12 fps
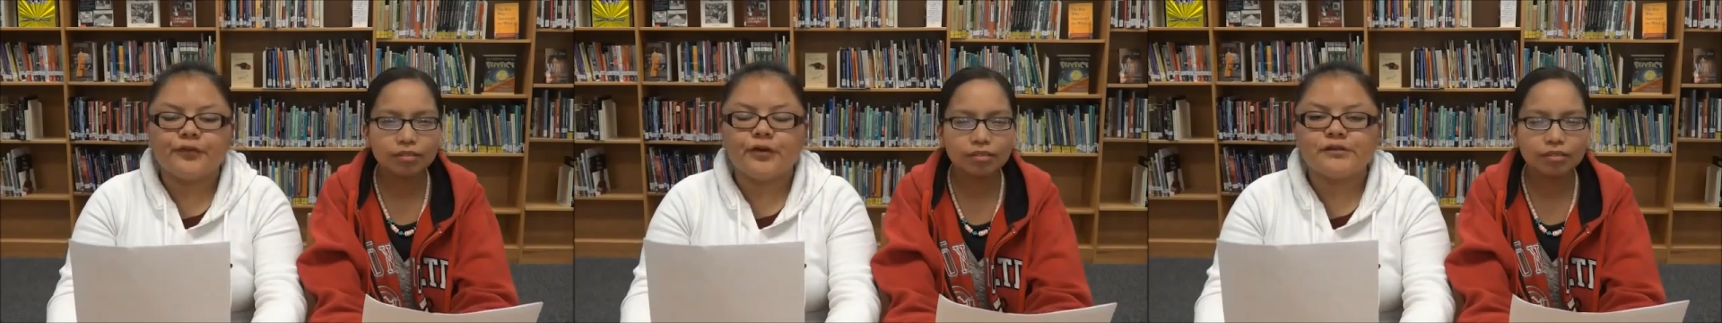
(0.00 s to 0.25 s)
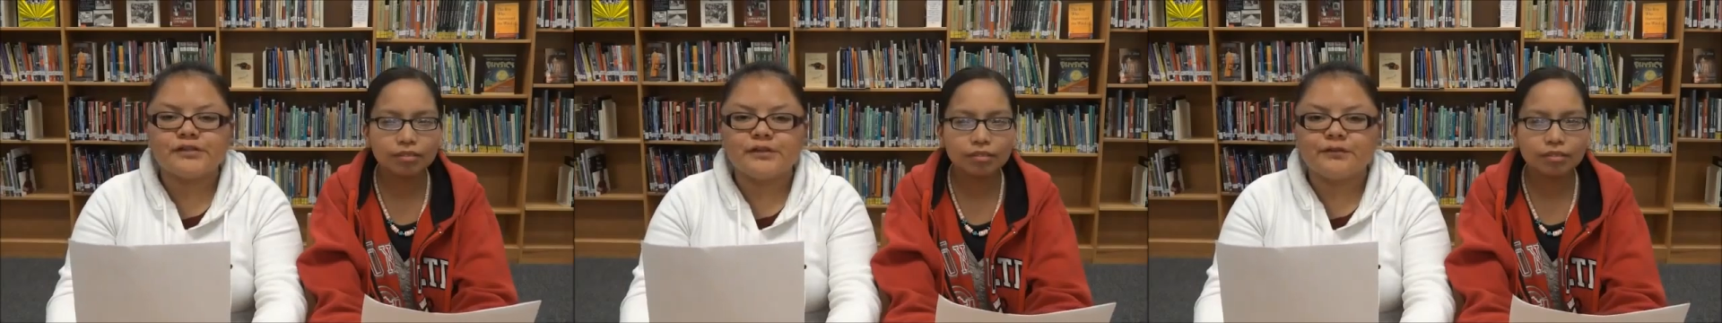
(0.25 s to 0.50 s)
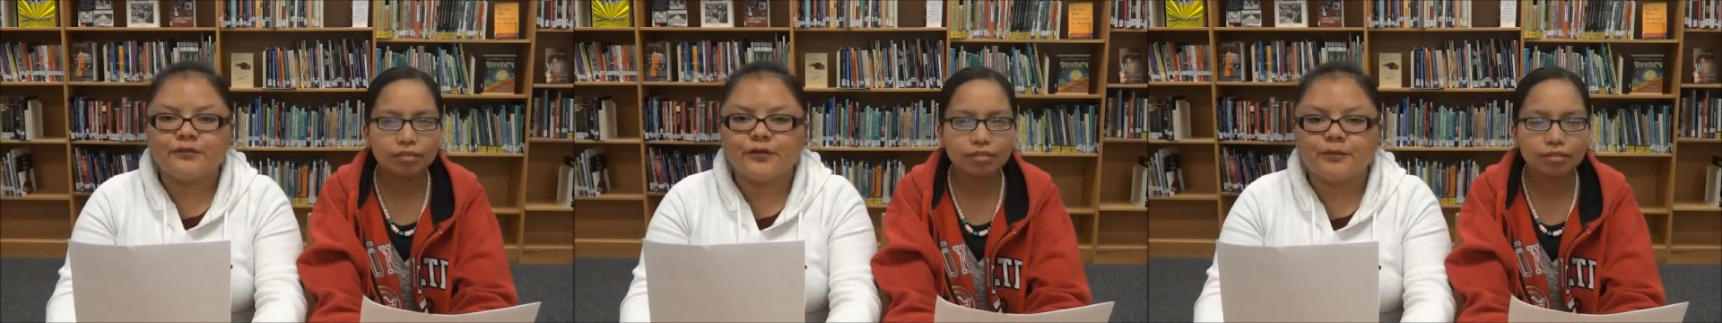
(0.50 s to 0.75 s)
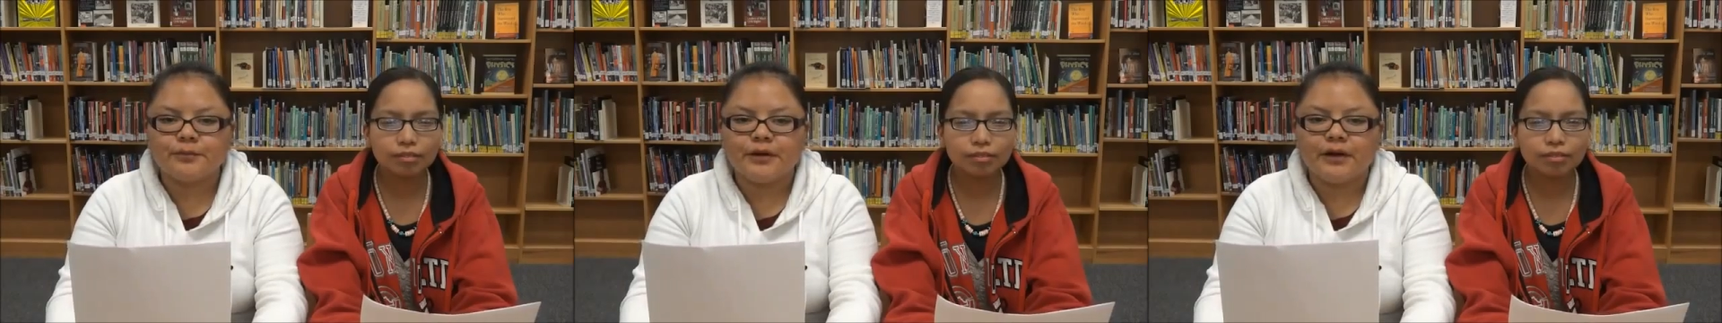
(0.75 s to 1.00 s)
Speaker 1: frozen
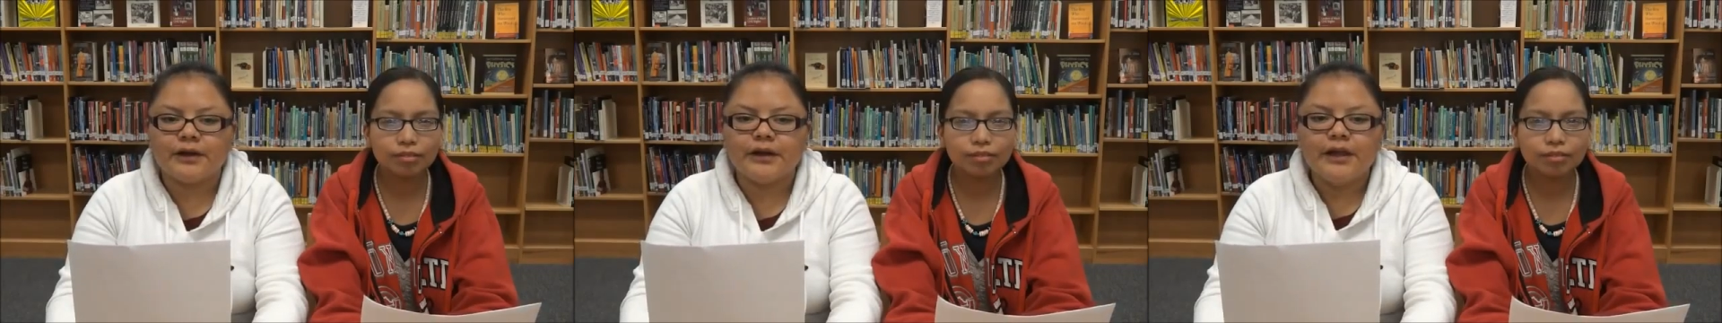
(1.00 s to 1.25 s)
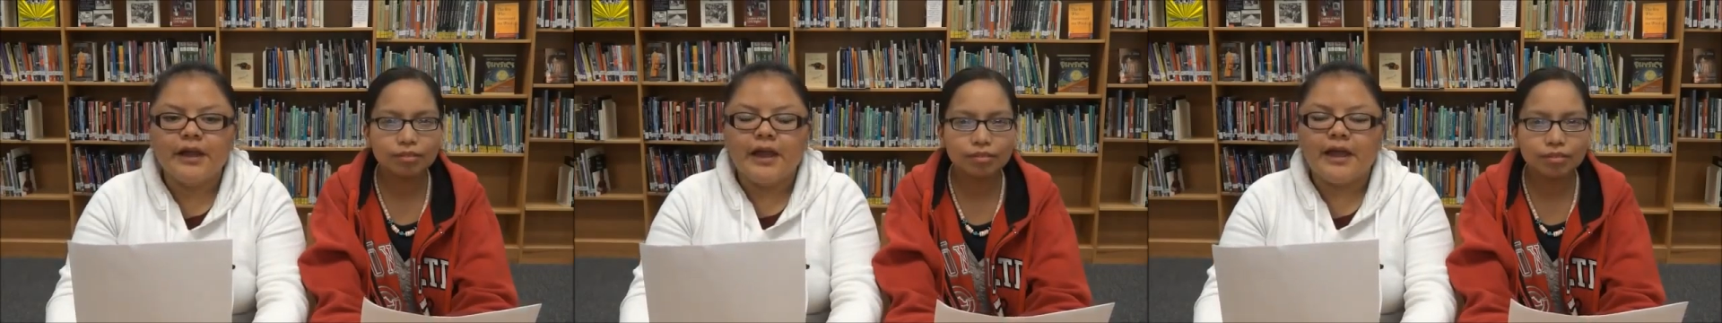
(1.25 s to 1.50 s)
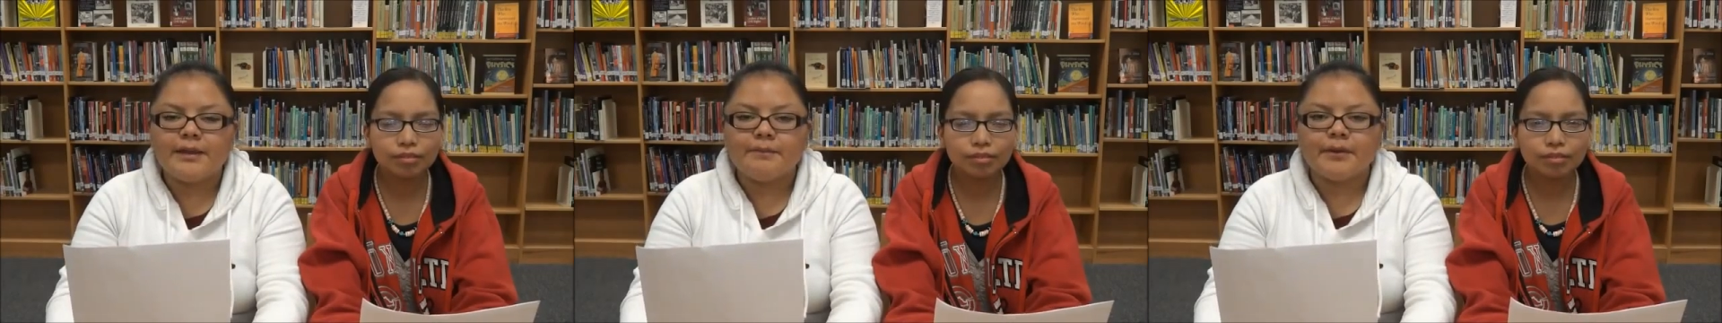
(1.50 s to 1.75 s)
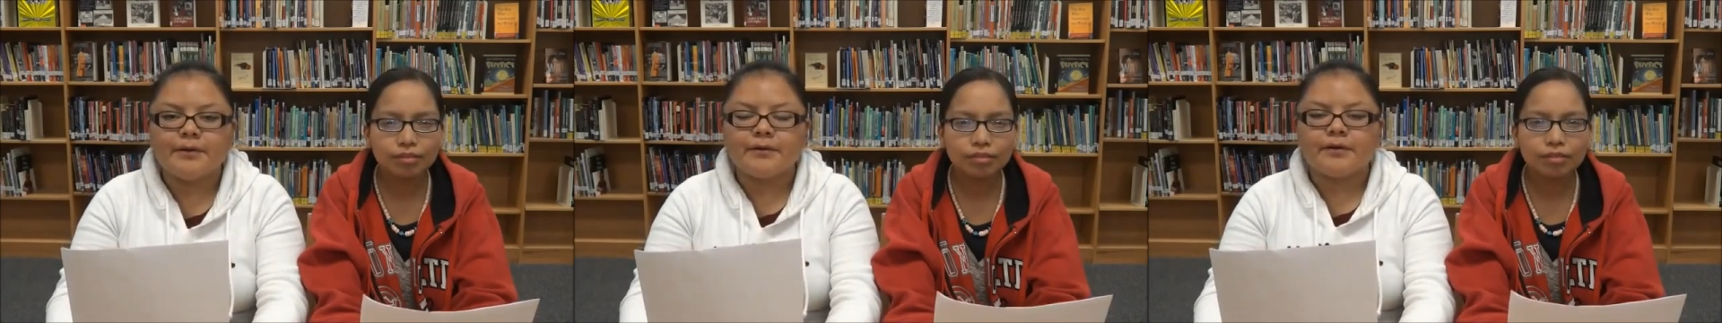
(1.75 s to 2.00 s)
fruit bar,
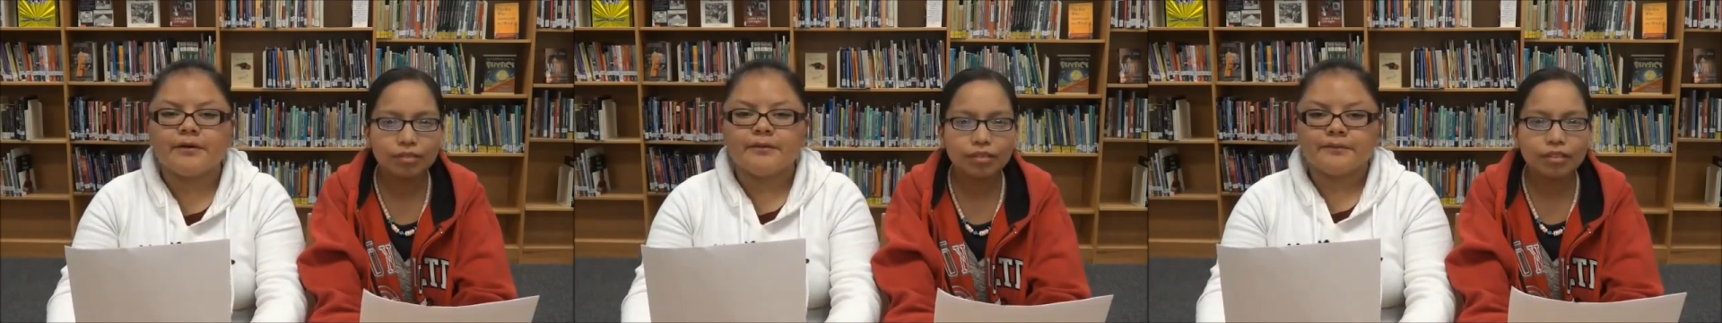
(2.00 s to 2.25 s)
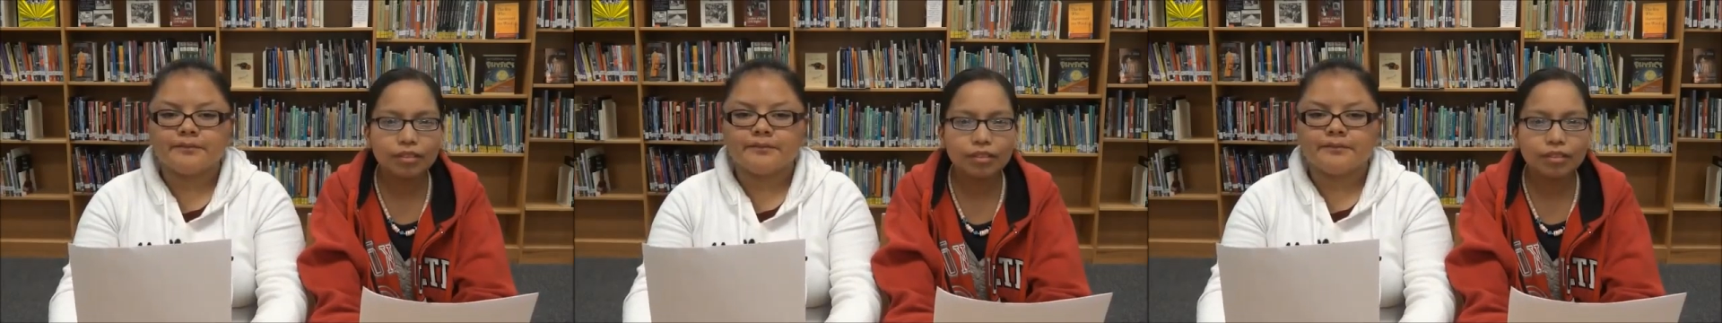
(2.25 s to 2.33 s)
and milk.